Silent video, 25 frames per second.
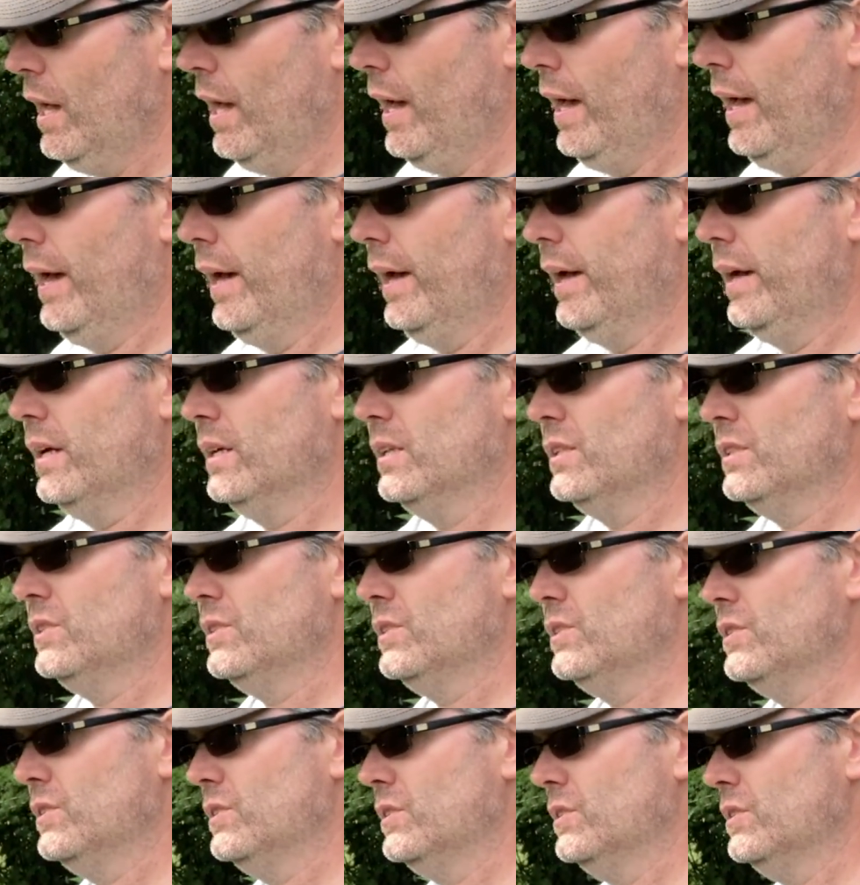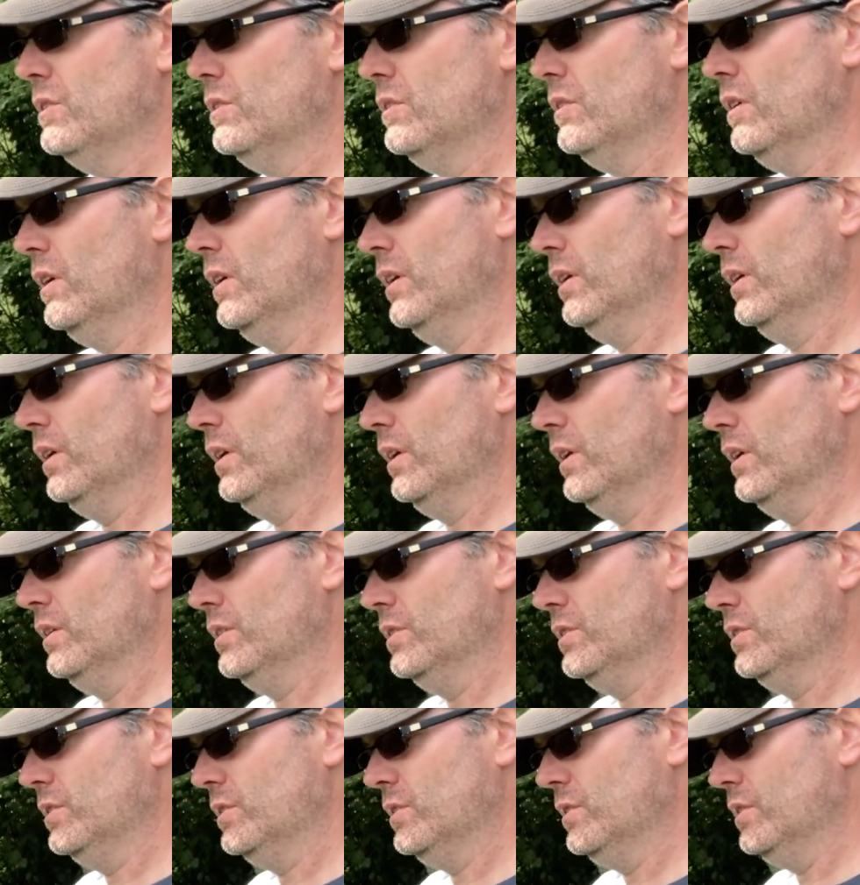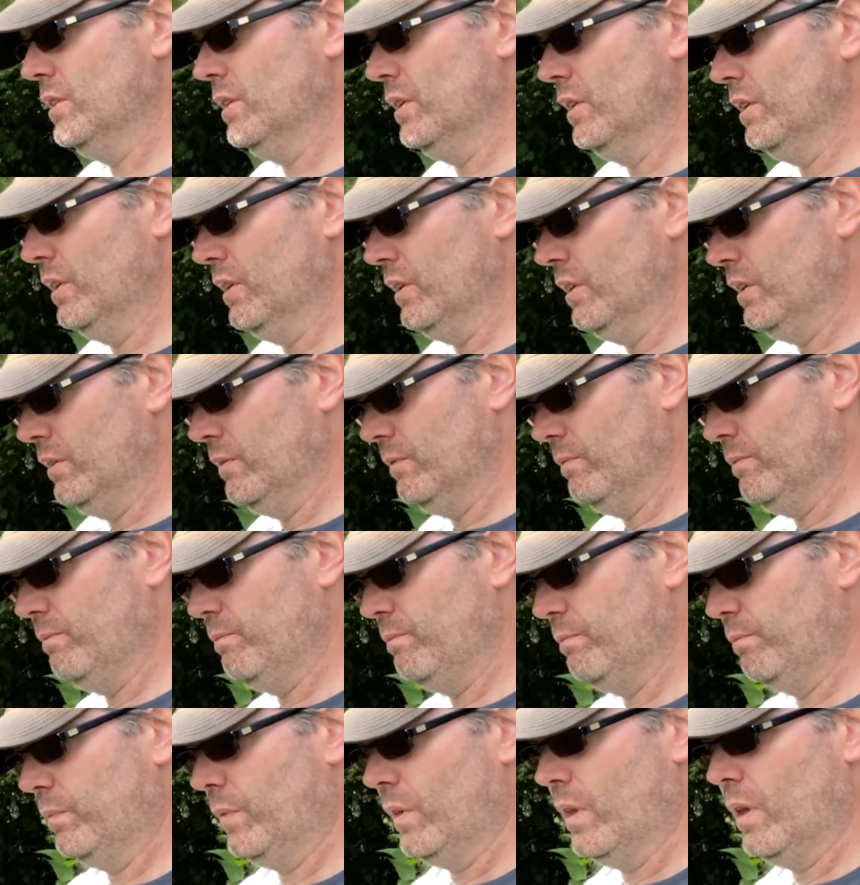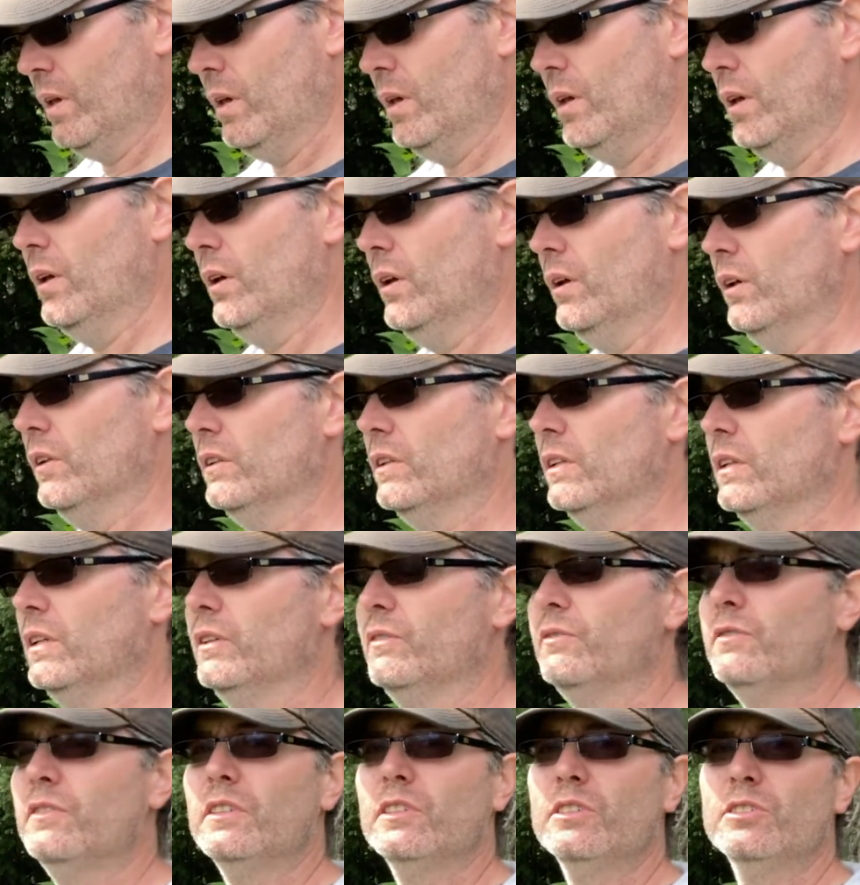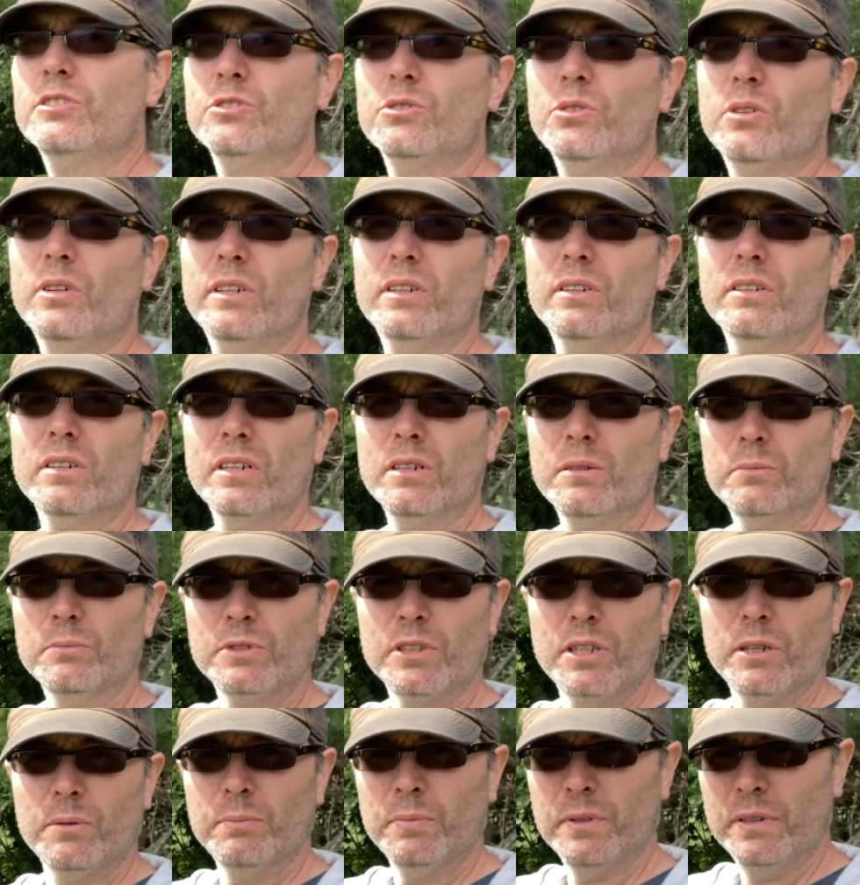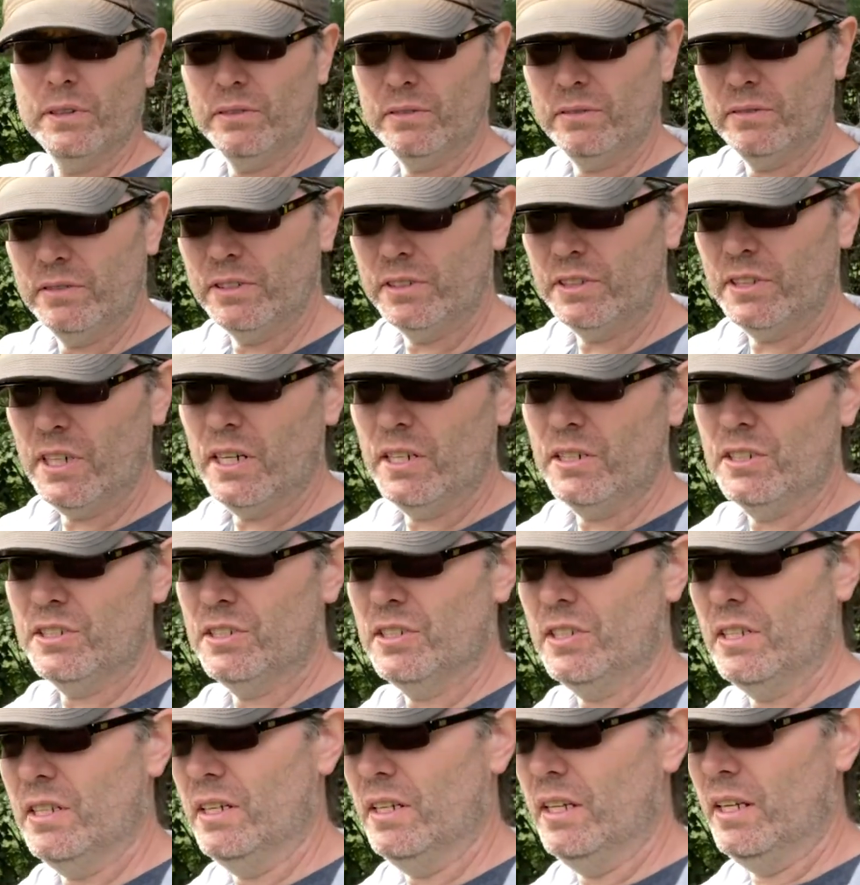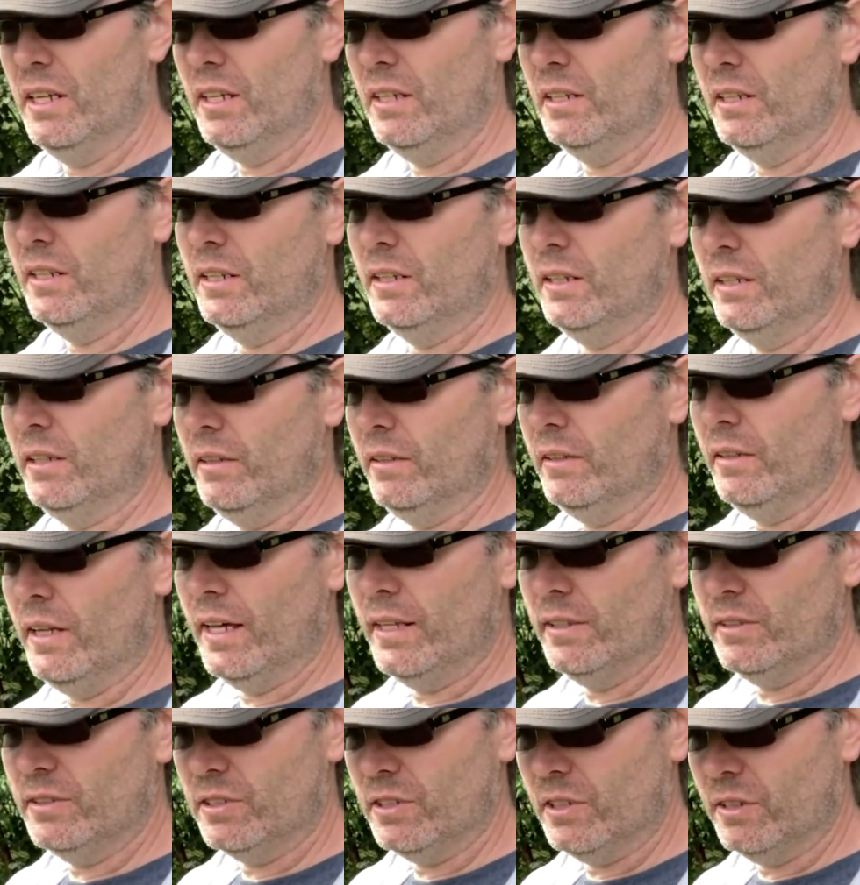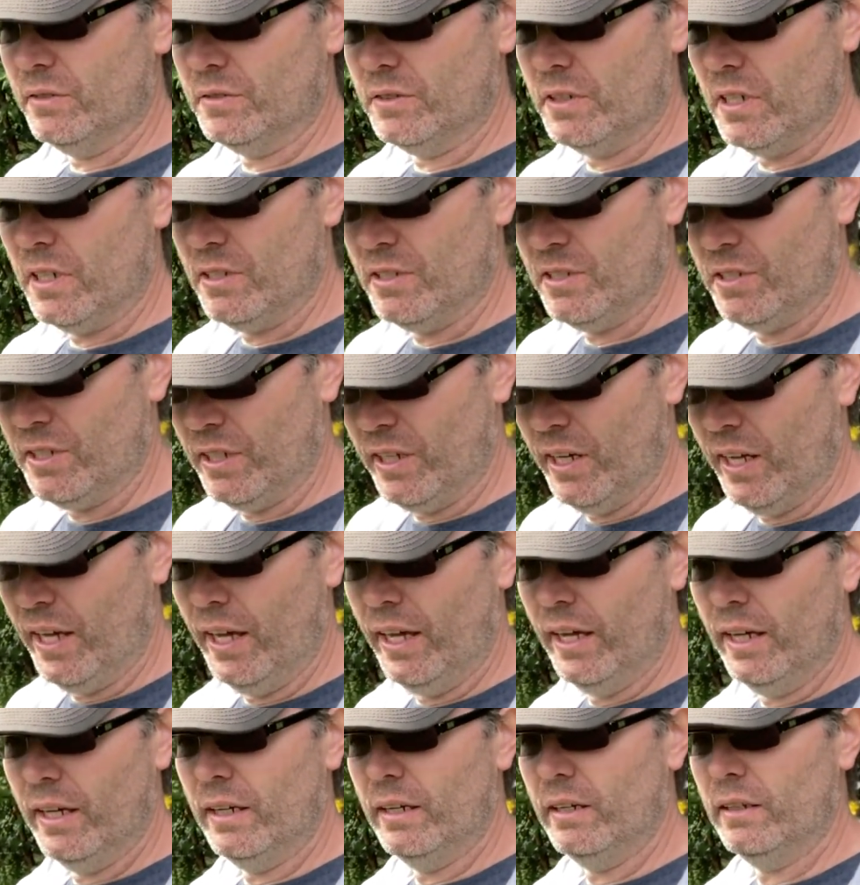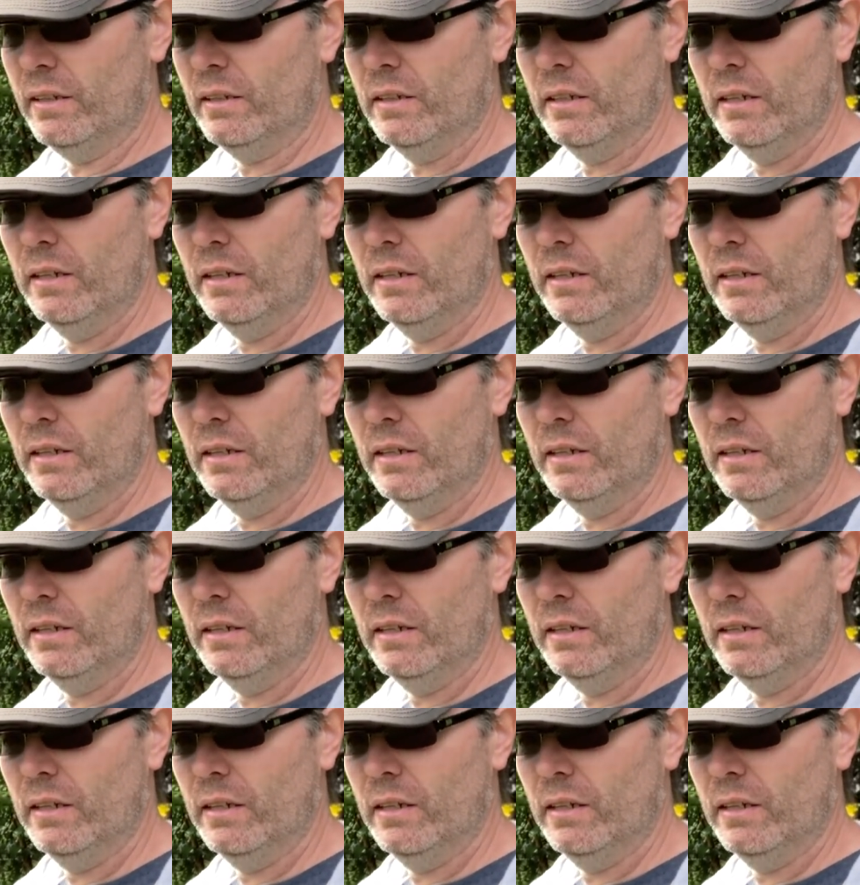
as I guess the life in the soil comes up and starts eating and that stuff starts decaying,